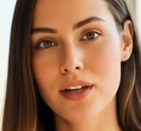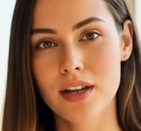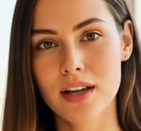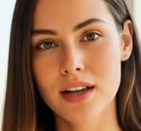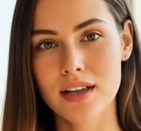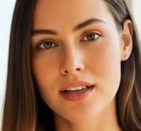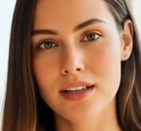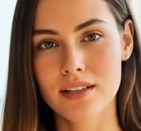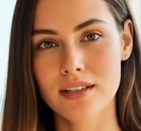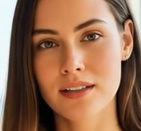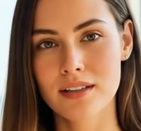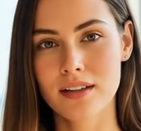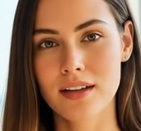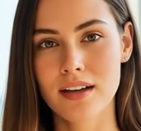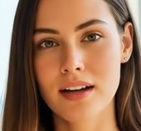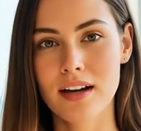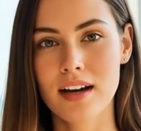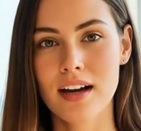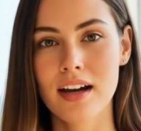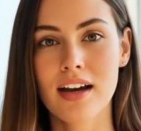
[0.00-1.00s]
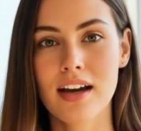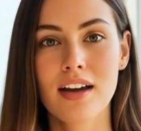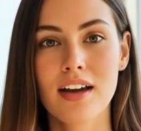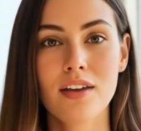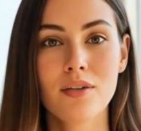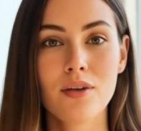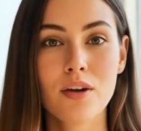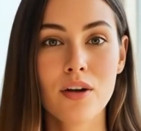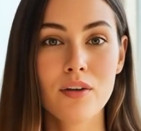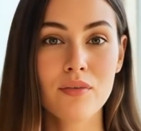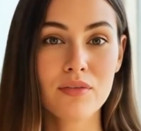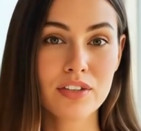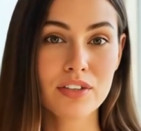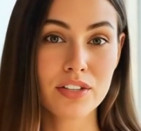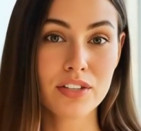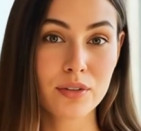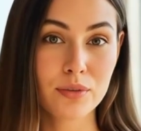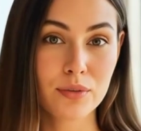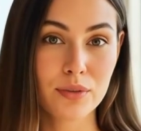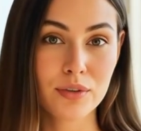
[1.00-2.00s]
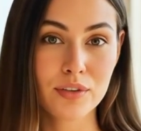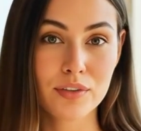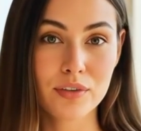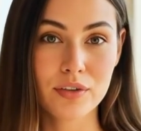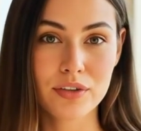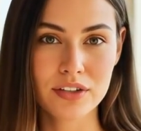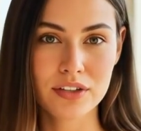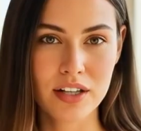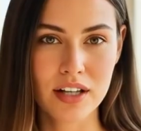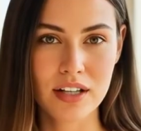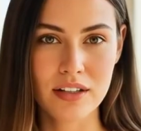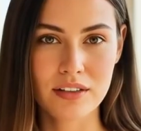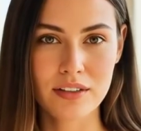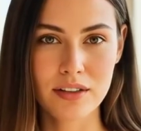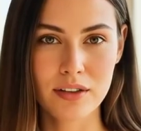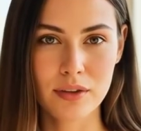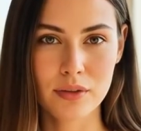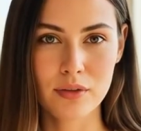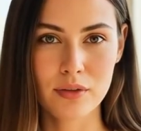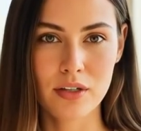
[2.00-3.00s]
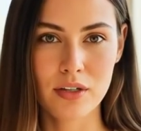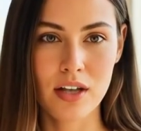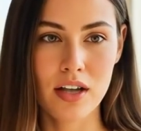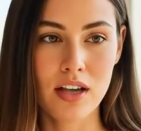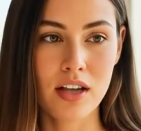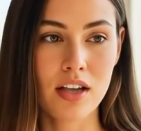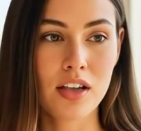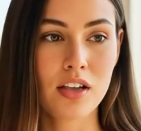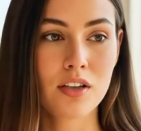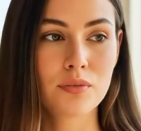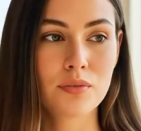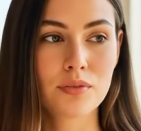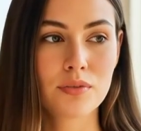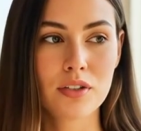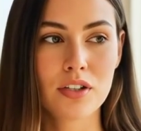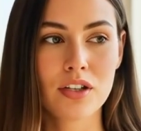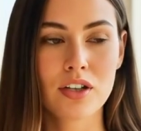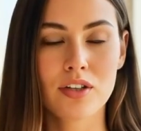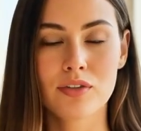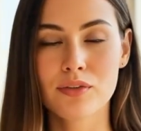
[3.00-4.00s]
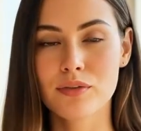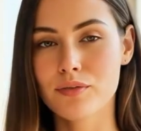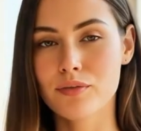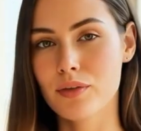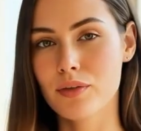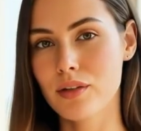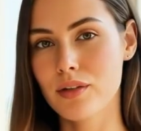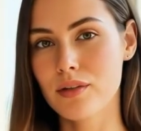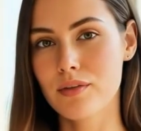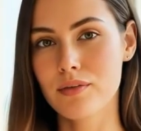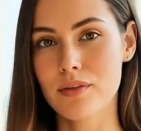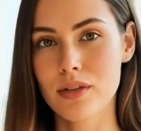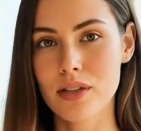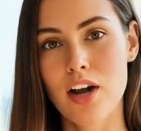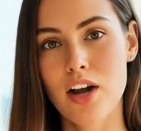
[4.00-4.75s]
"And will there be anything else?" "My granddaughter likes your peach puree best,"